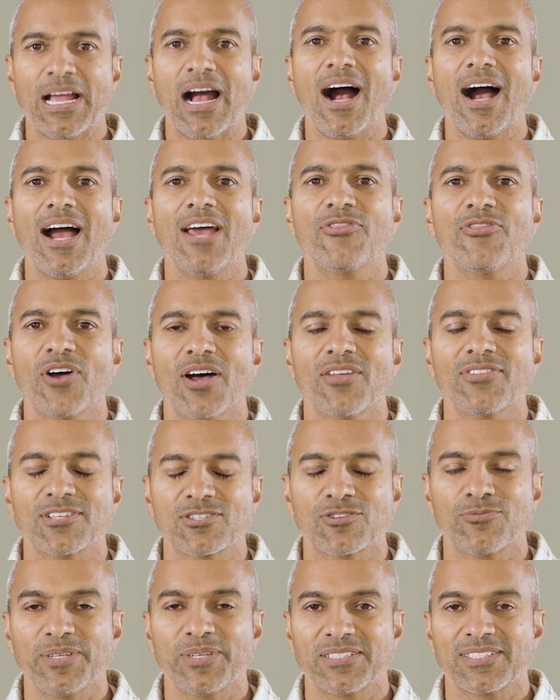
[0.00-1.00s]
I thought
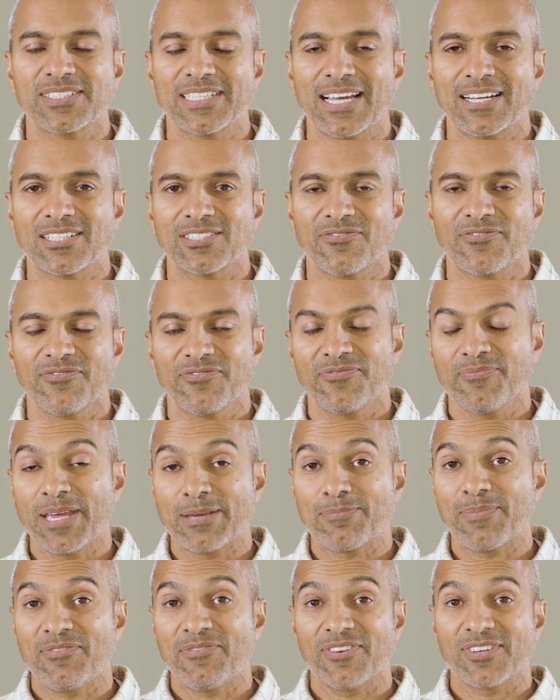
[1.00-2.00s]
this would
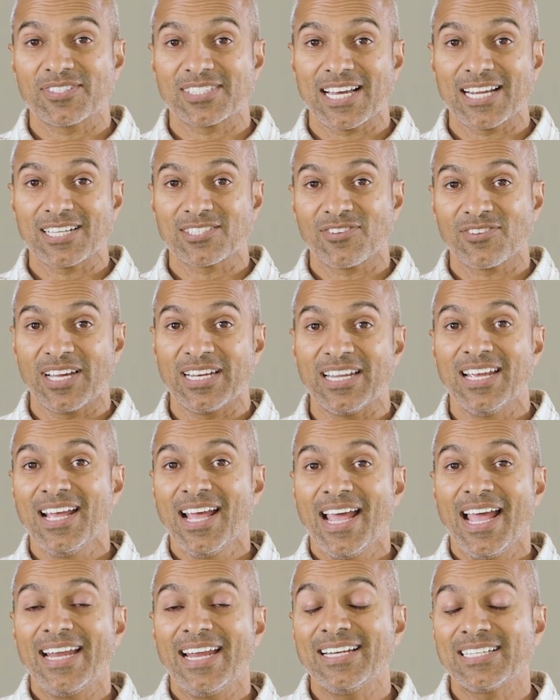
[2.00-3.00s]
make me feel satisfied.
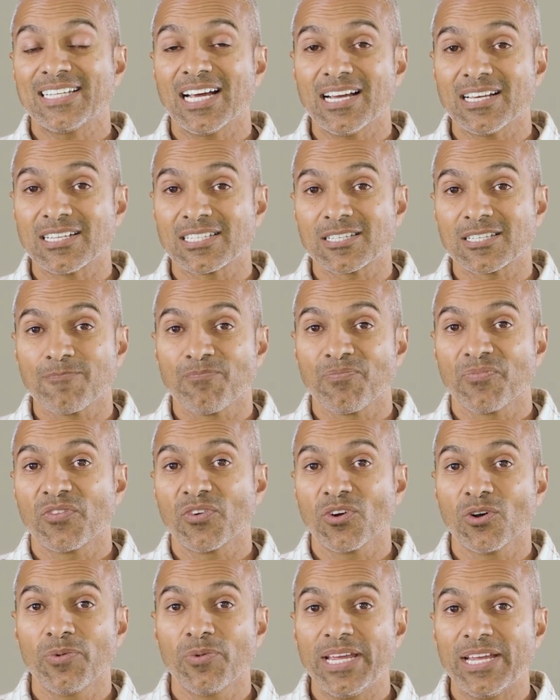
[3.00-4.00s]
And it does.
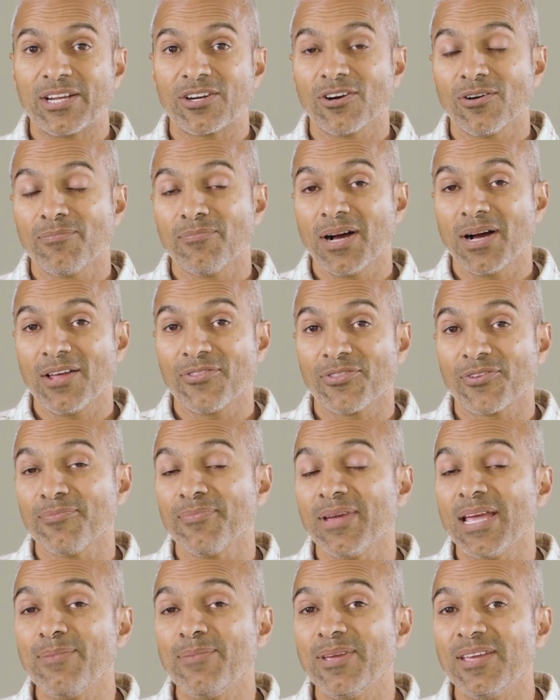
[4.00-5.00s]
For a week or a month or
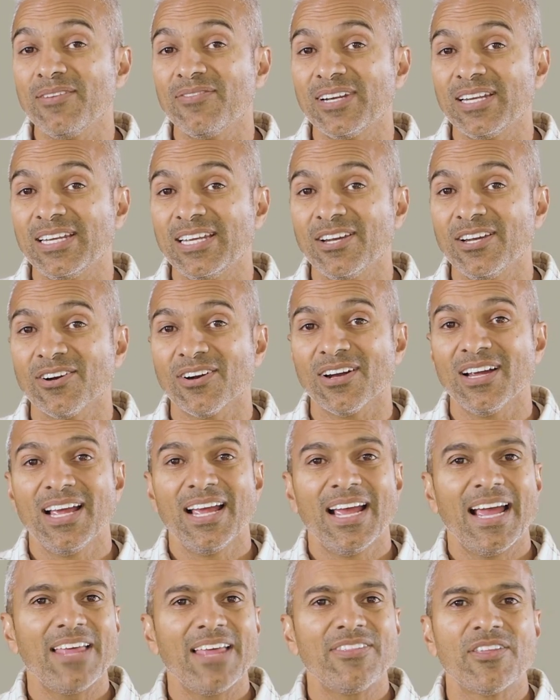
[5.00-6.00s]
maybe even a year,
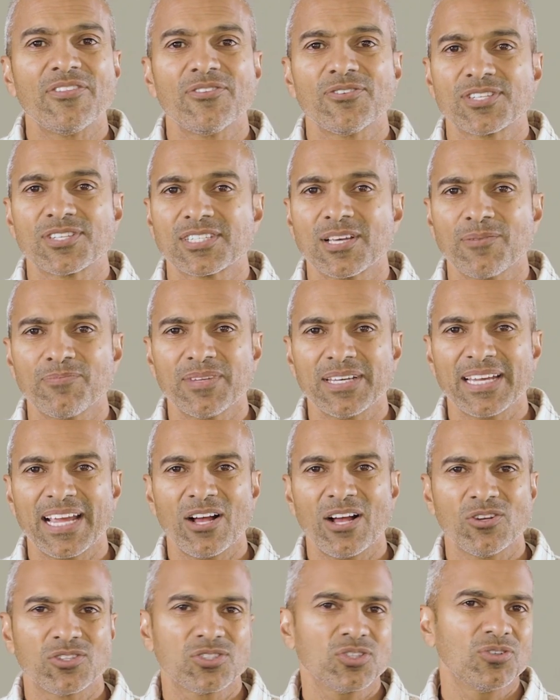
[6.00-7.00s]
and then there's something
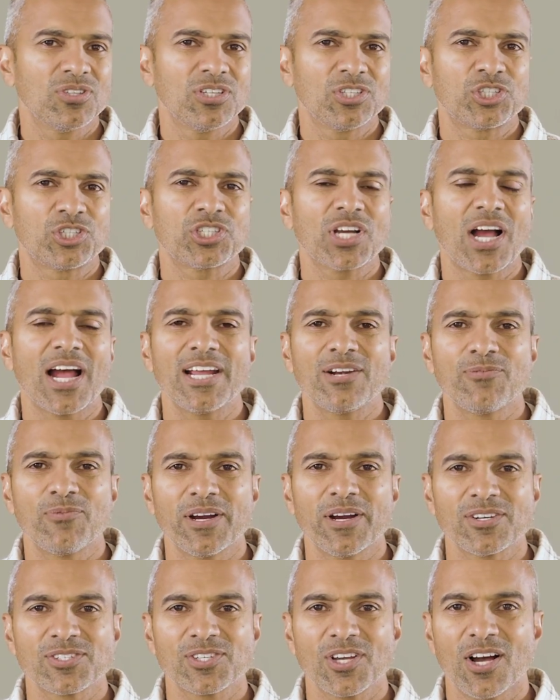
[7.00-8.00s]
else, or the shine
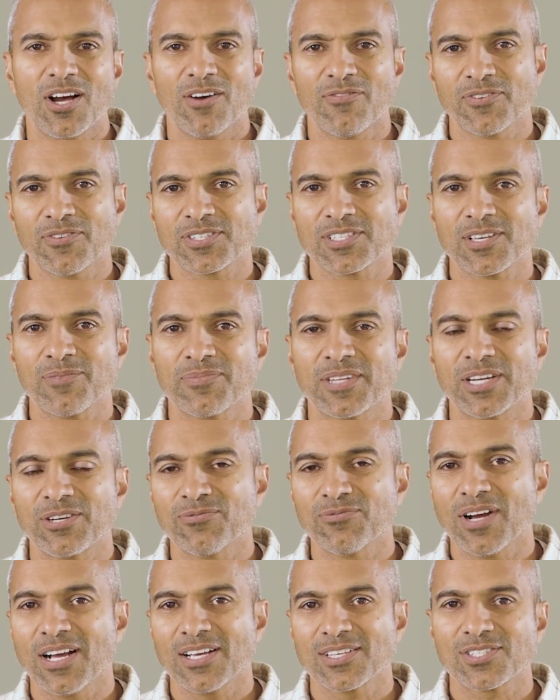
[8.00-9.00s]
wears off, or something
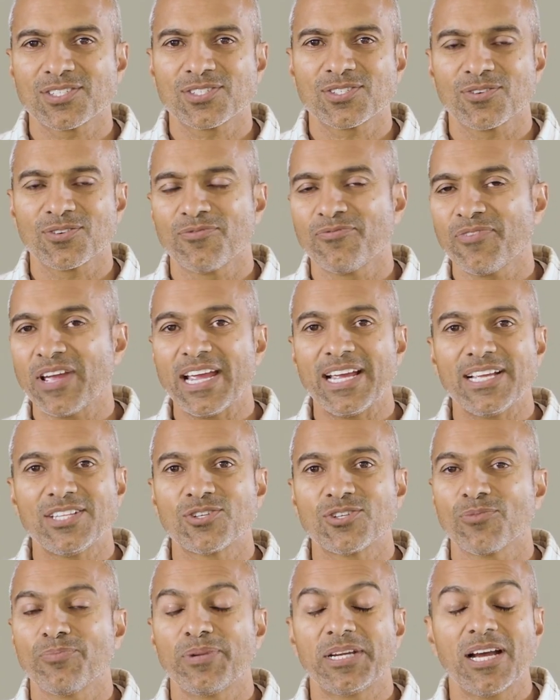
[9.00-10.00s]
rusts or fades
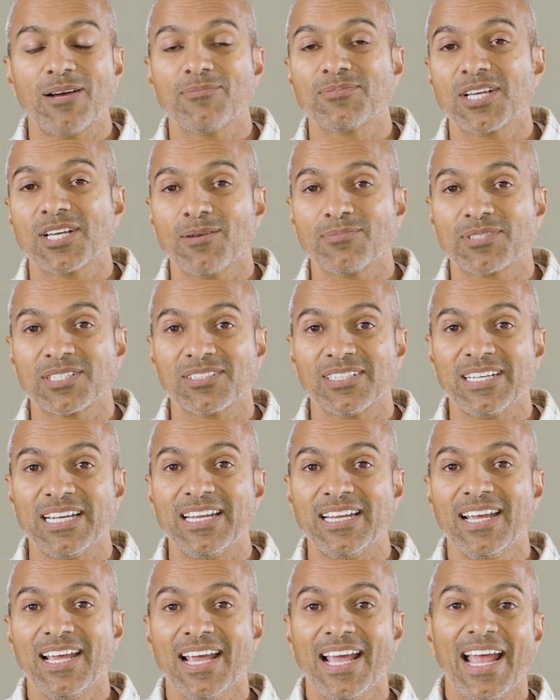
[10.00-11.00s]
or becomes
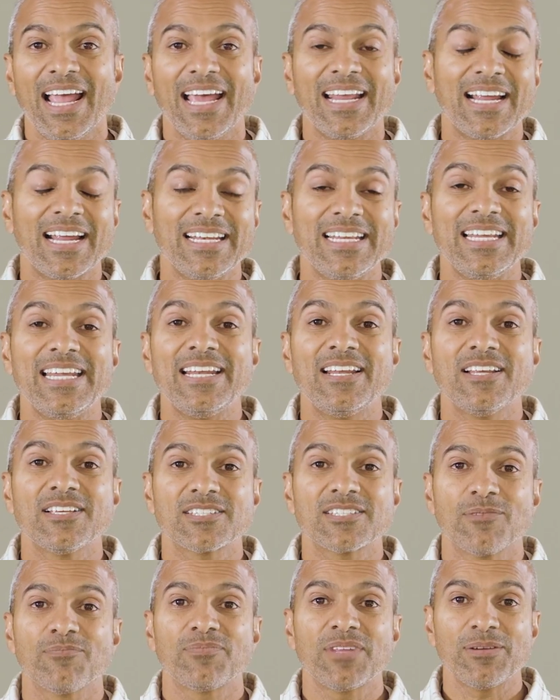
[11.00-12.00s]
obsolete, and I need
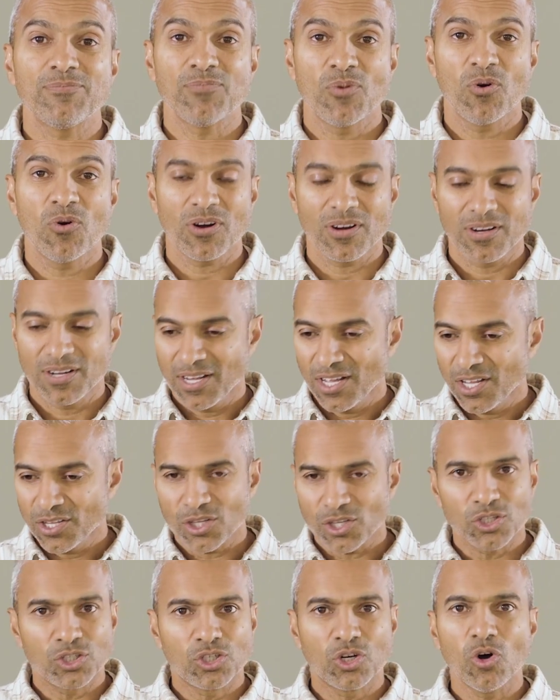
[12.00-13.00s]
something more.
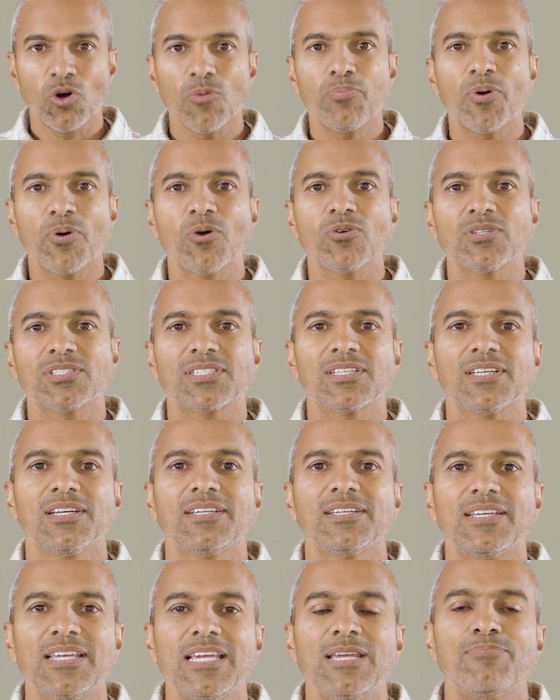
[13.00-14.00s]
The goalposts
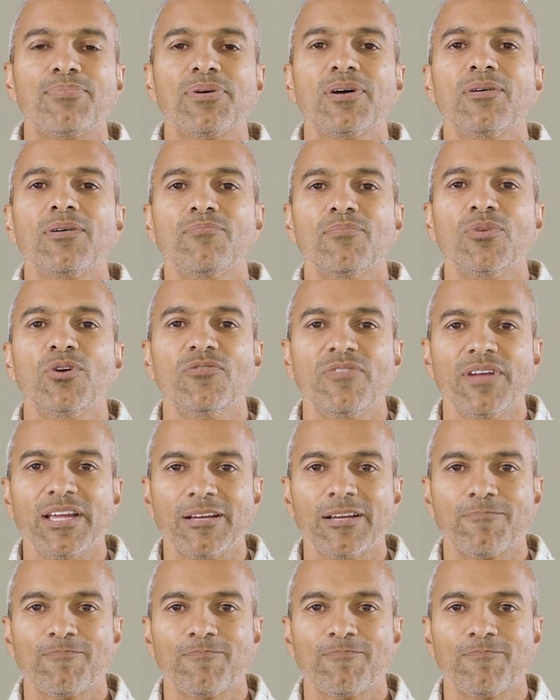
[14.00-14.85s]
keep moving.